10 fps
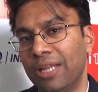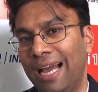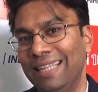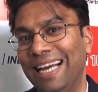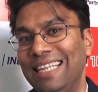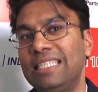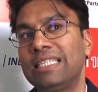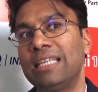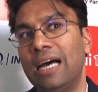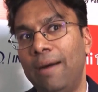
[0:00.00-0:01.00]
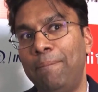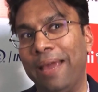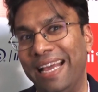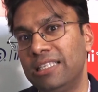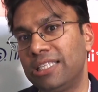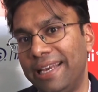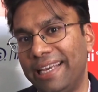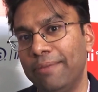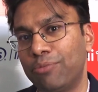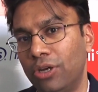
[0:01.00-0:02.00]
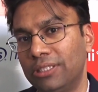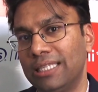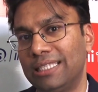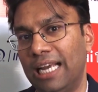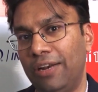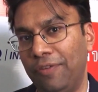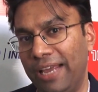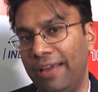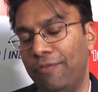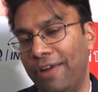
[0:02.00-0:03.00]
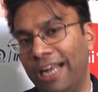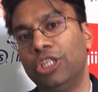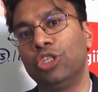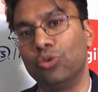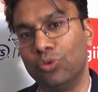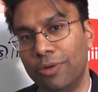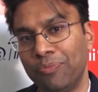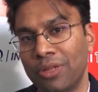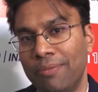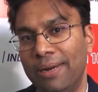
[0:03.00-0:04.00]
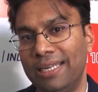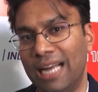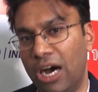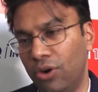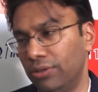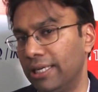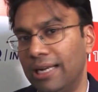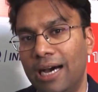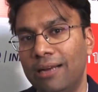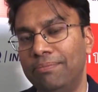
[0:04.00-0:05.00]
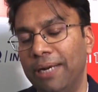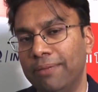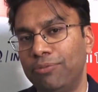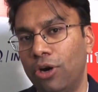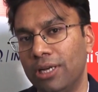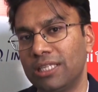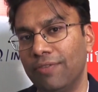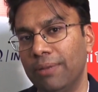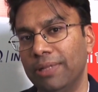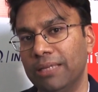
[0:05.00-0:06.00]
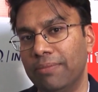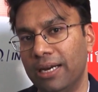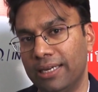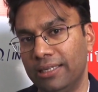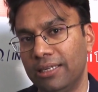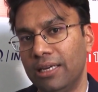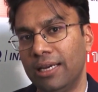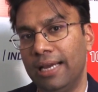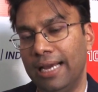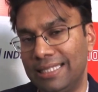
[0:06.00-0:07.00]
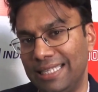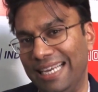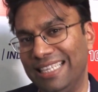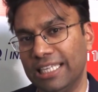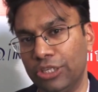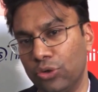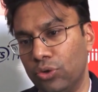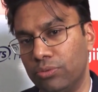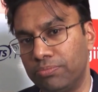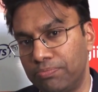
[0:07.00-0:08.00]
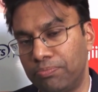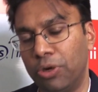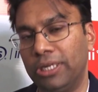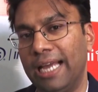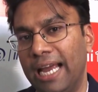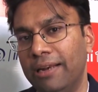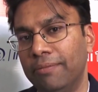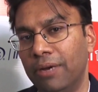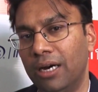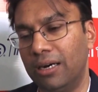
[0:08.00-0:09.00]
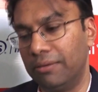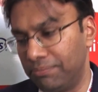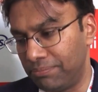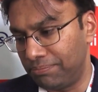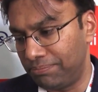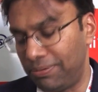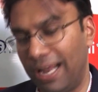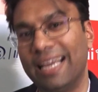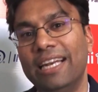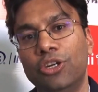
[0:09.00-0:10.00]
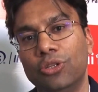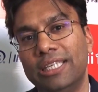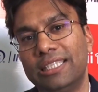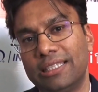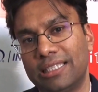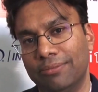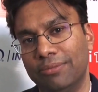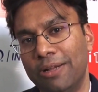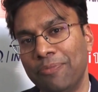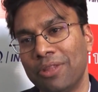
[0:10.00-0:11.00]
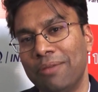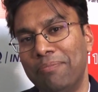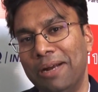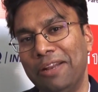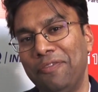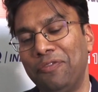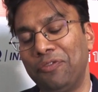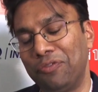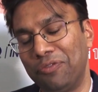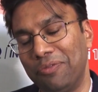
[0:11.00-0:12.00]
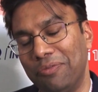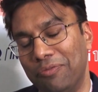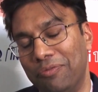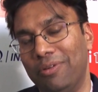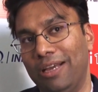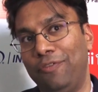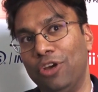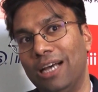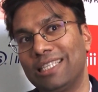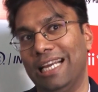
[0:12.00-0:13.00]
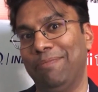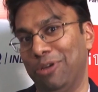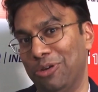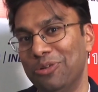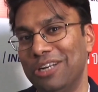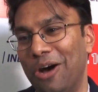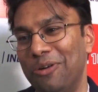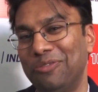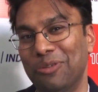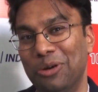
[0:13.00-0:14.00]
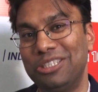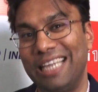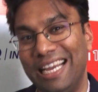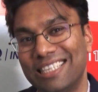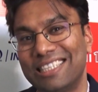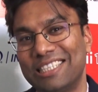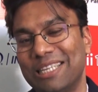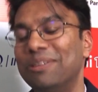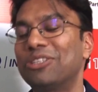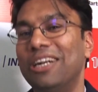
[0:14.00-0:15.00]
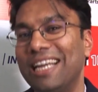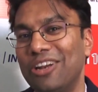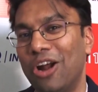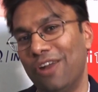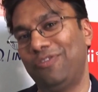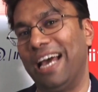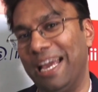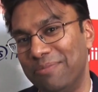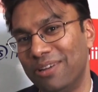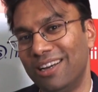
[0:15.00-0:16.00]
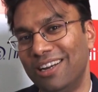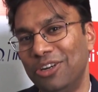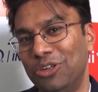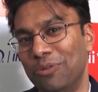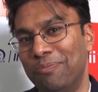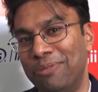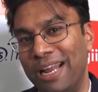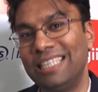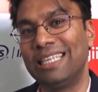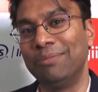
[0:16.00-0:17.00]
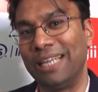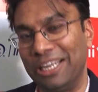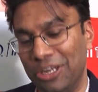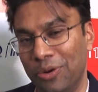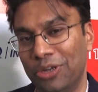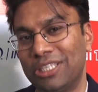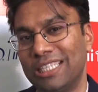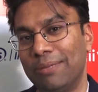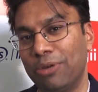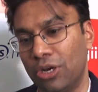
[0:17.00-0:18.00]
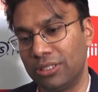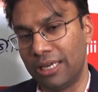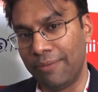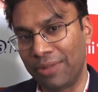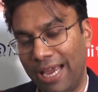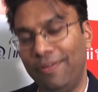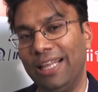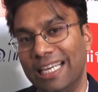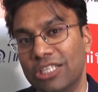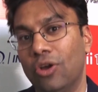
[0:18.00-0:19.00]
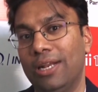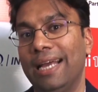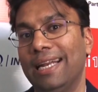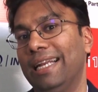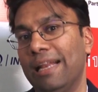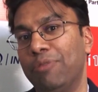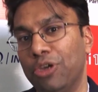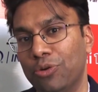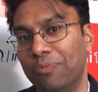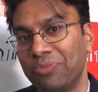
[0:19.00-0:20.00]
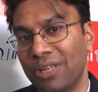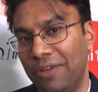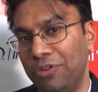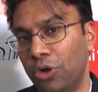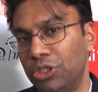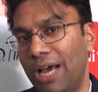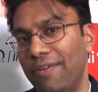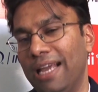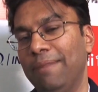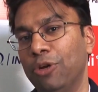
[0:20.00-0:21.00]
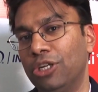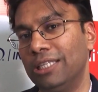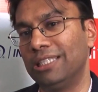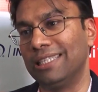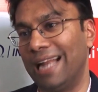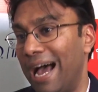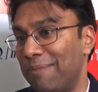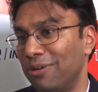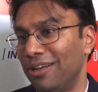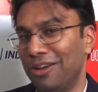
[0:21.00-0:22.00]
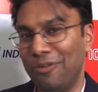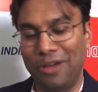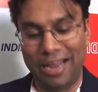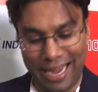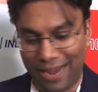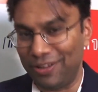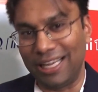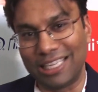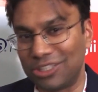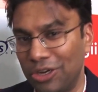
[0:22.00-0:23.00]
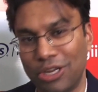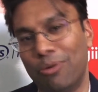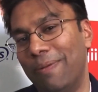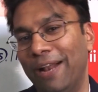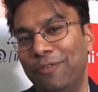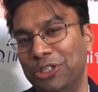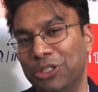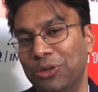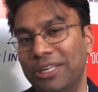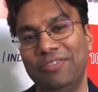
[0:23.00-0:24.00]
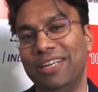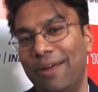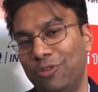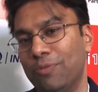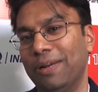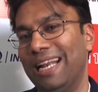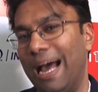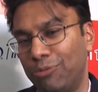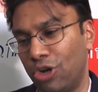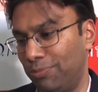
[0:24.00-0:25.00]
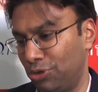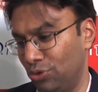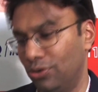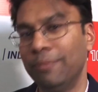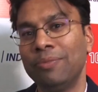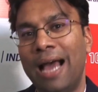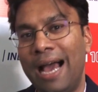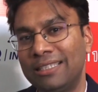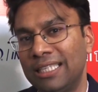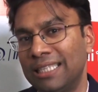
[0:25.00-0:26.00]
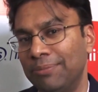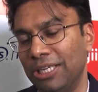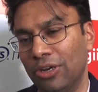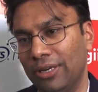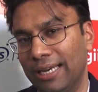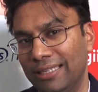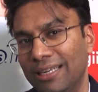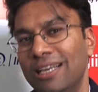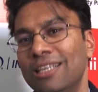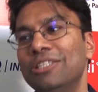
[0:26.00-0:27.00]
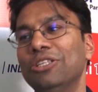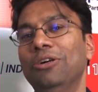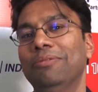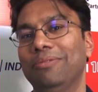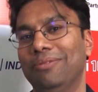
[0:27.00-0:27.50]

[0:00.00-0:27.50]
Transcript: and that's a painstaking process that we went through. But now there are better products available in the market. It's easier to put and plug into the system. But if you ask LPU now, if you to change the system, it's going to take a lot of time to bring something new into the system because everything is online at LPU. We also have a LPU Touch as an app where everything is on your mobile phone. You don't even have to open a laptop to access something online. So